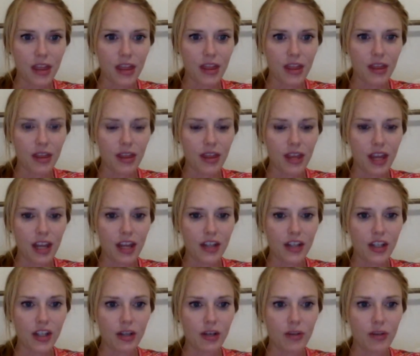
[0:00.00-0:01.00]
the
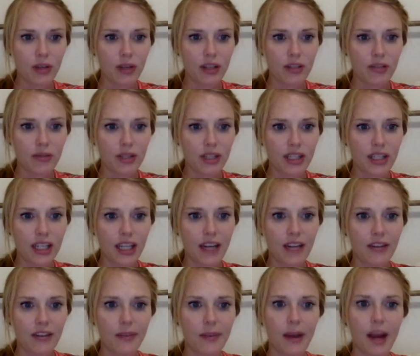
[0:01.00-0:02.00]
issue was
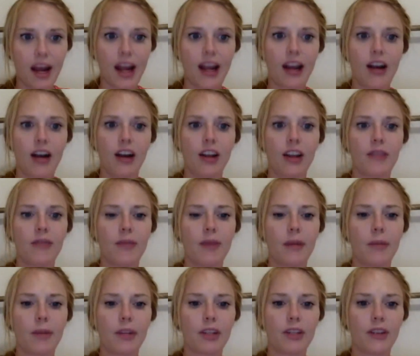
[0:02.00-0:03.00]
received by all the
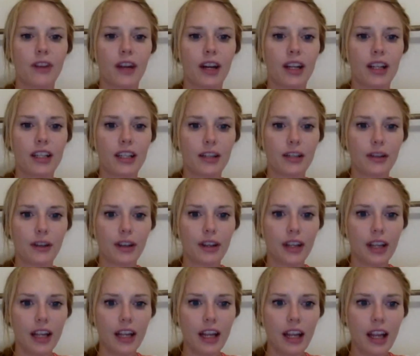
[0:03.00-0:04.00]
members very
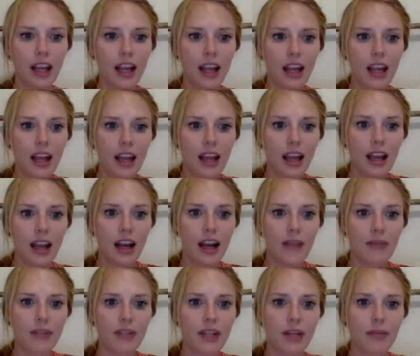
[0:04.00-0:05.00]
differently.
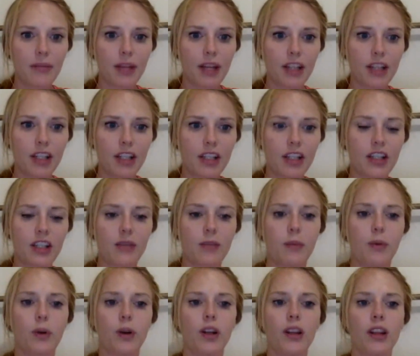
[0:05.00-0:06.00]
Um, some pledging to
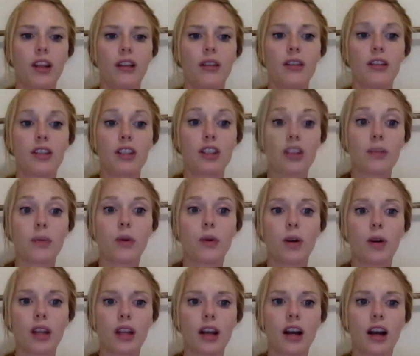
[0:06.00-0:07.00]
support the
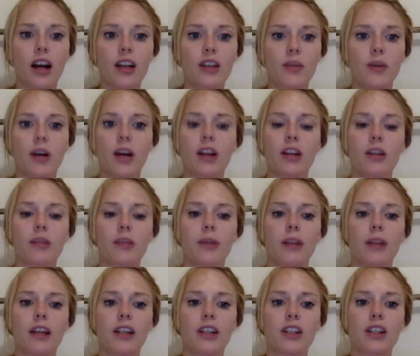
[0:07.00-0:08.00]
support the cause, while other
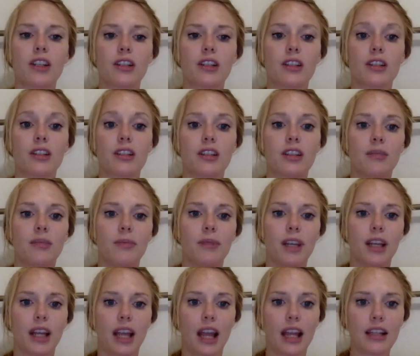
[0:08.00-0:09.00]
pledged to be
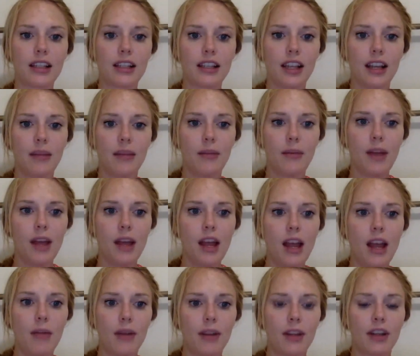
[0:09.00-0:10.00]
against him.
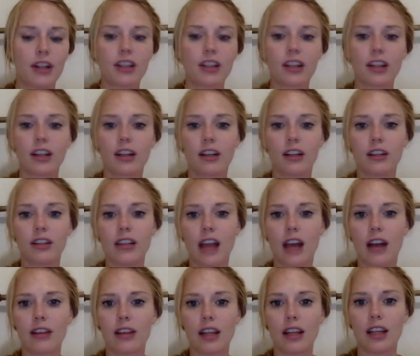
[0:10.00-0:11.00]
But there's little
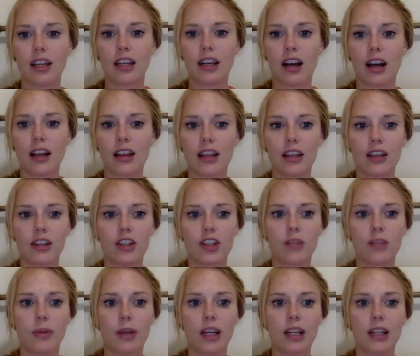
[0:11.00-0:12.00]
doubt that he got the issue being